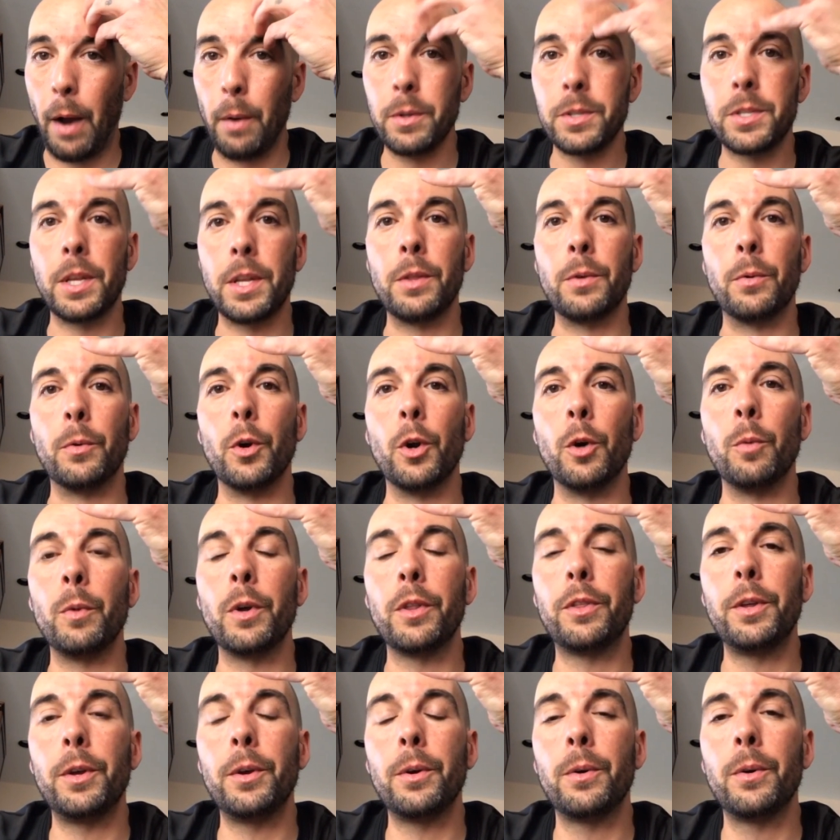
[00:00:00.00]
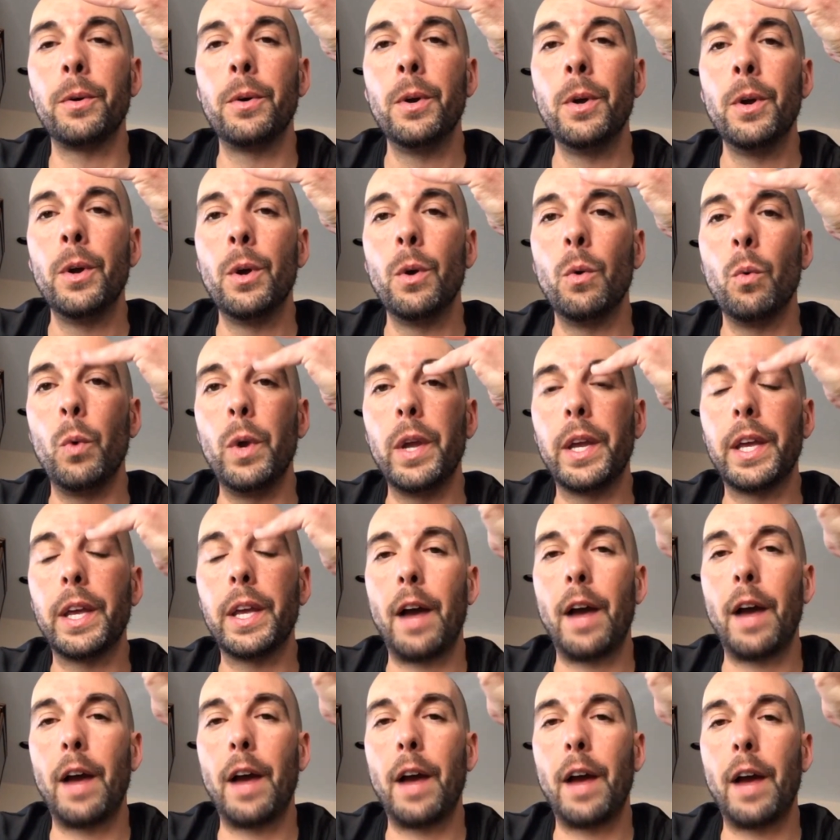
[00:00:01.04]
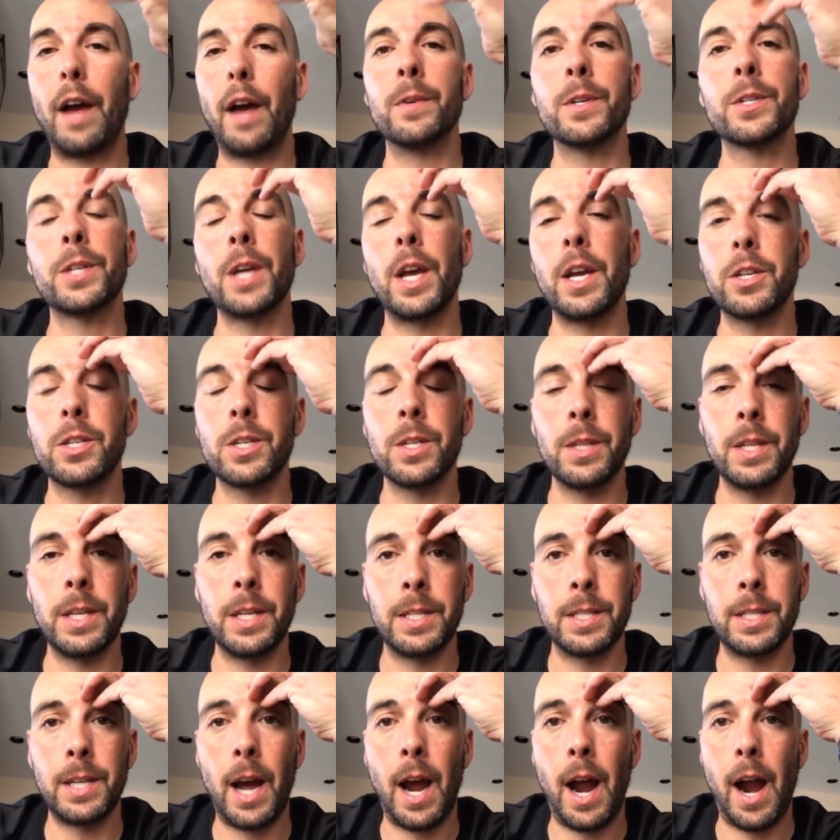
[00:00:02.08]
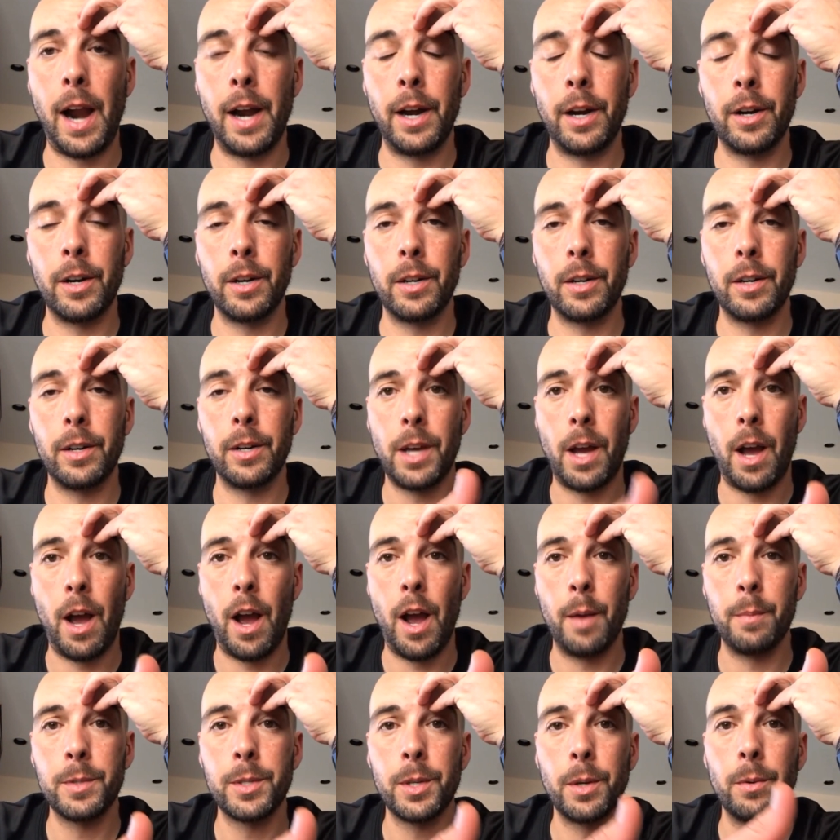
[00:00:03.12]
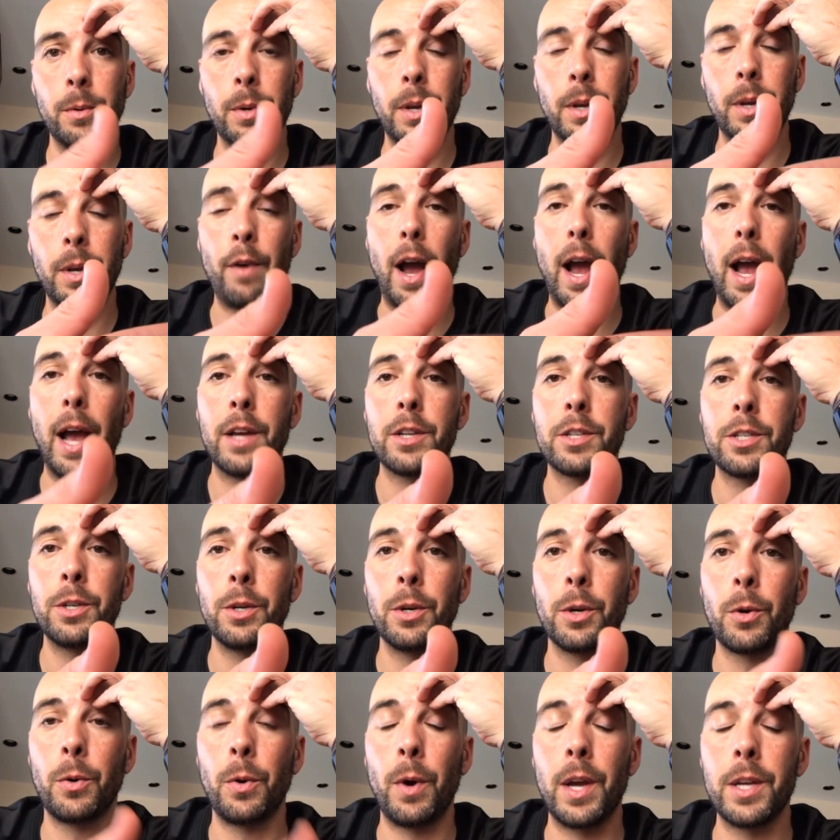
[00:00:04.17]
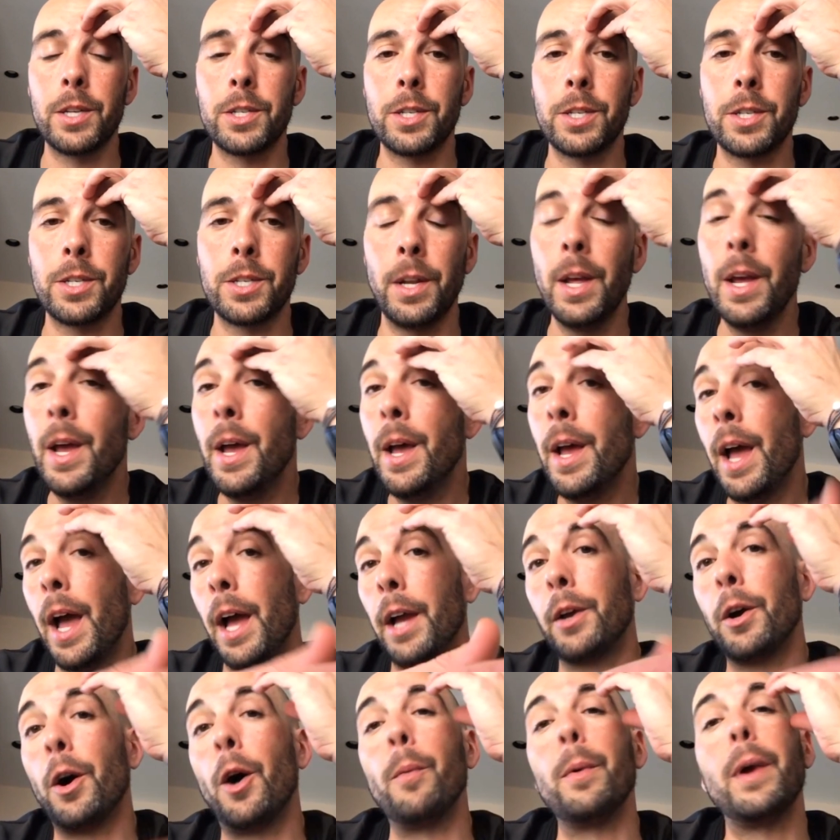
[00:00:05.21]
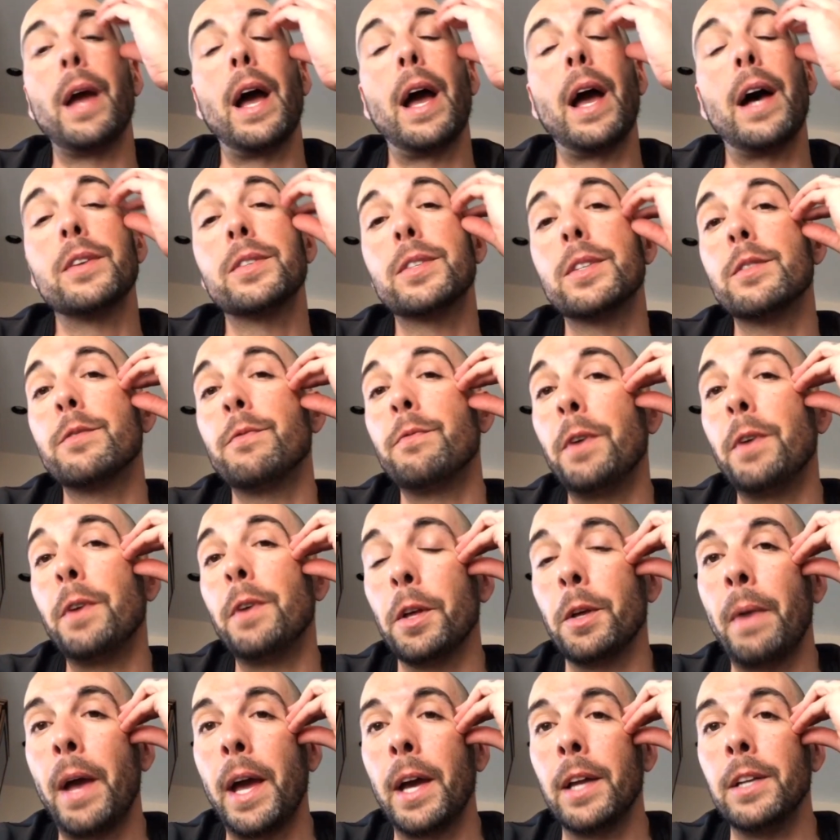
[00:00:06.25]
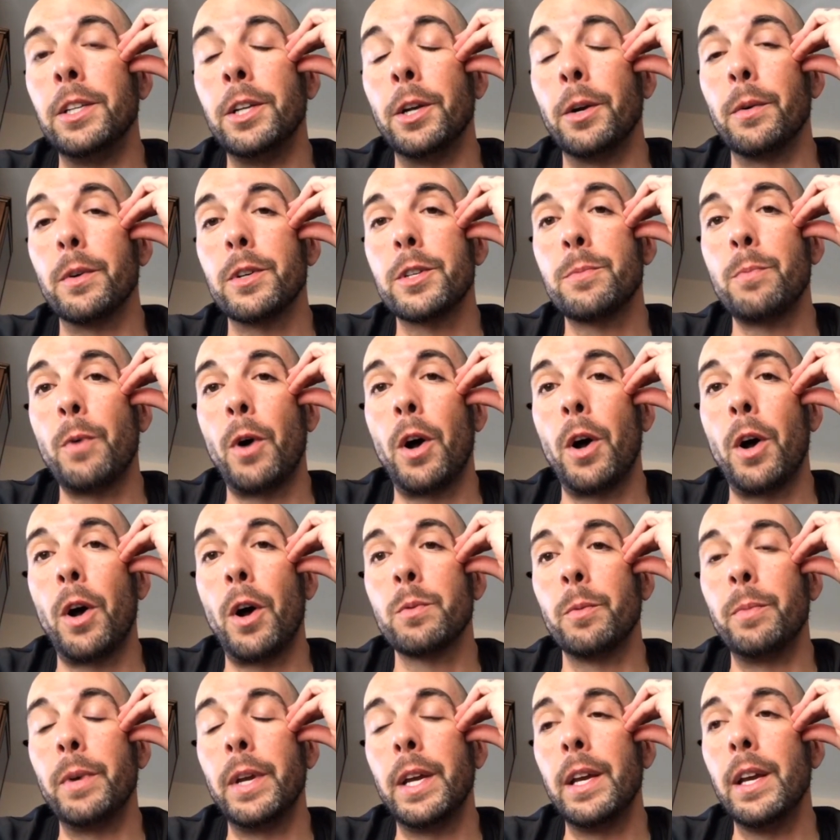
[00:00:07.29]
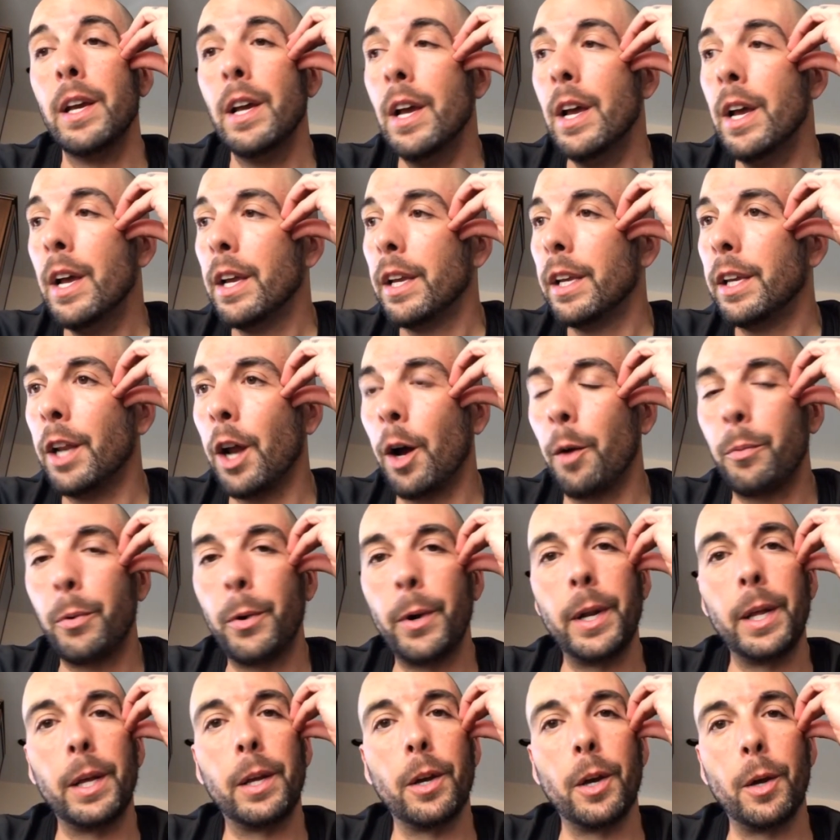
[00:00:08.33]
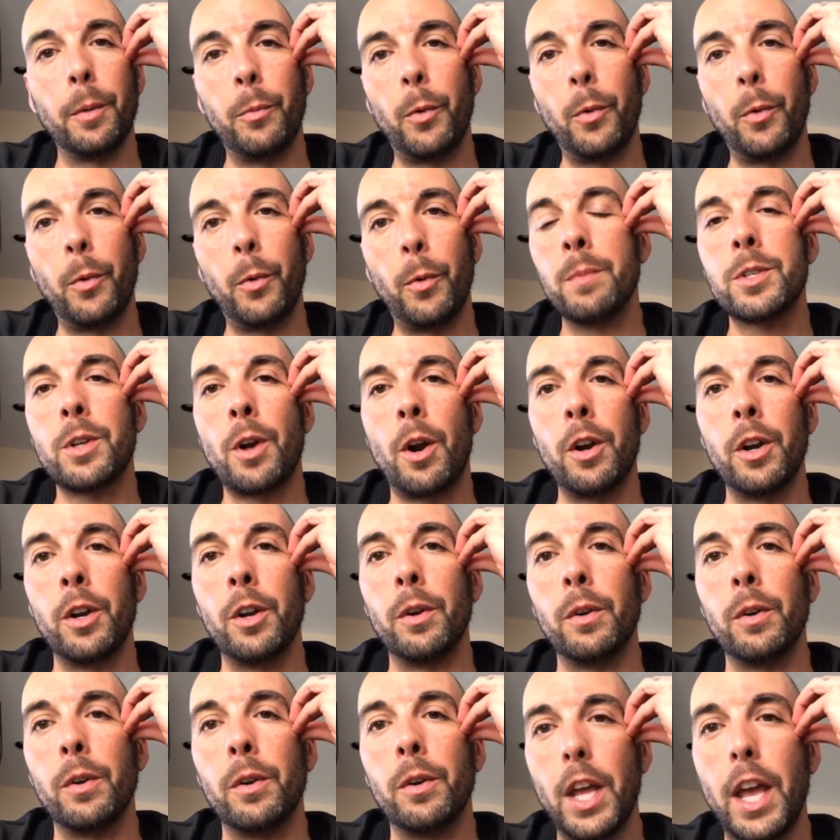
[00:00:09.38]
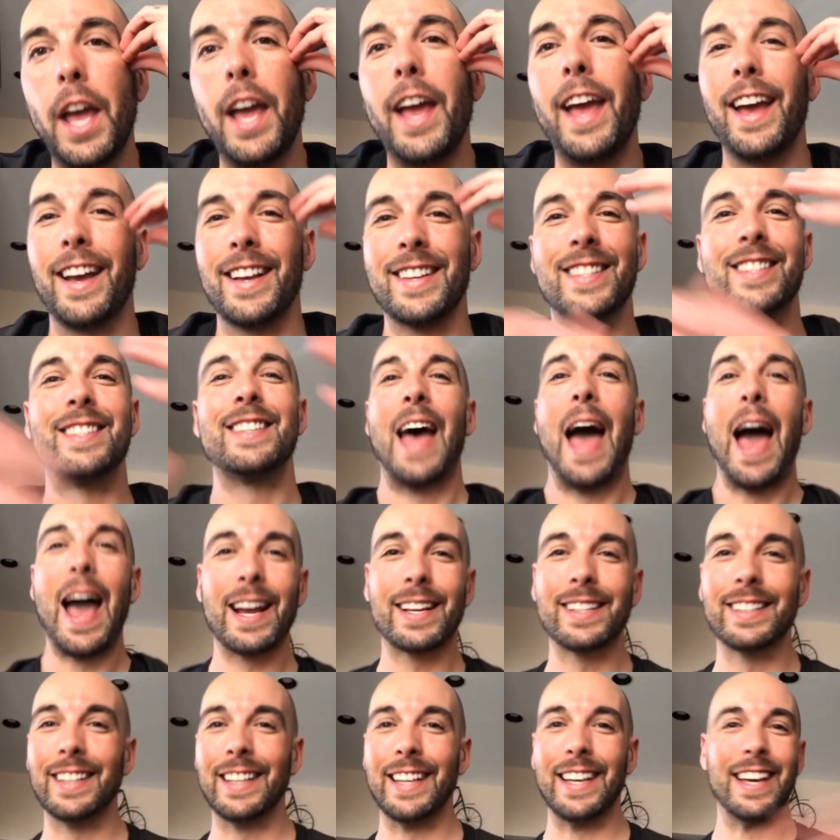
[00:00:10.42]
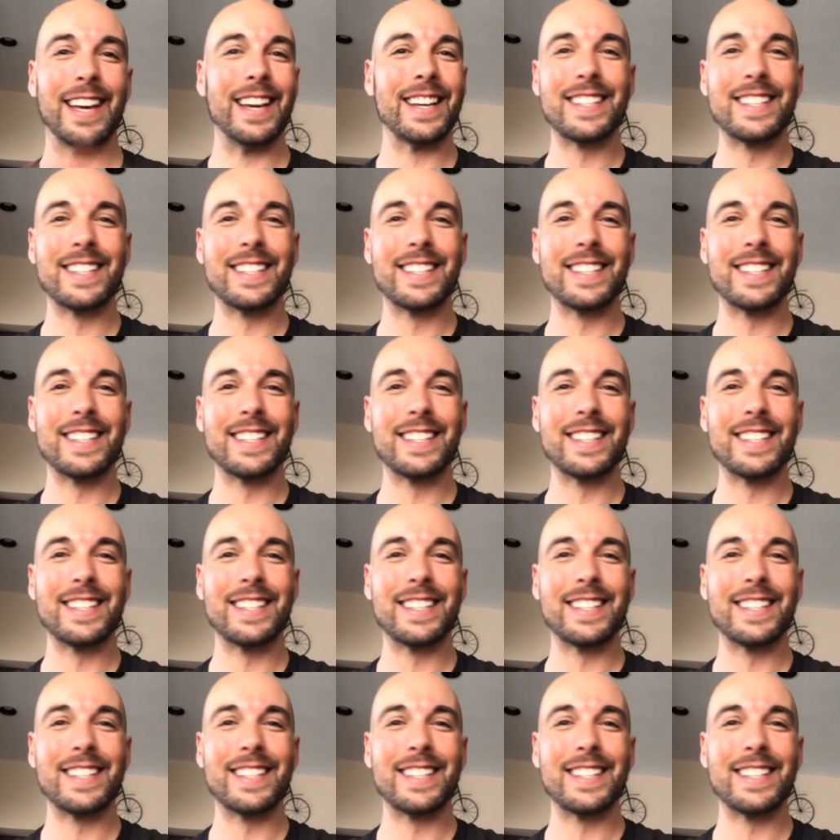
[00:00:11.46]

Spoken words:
was in the room with you, we could have a conversation the entire time. So if I asked you a question, hey, Colby, how's this feeling, man? Your response would be, pretty good. Exactly.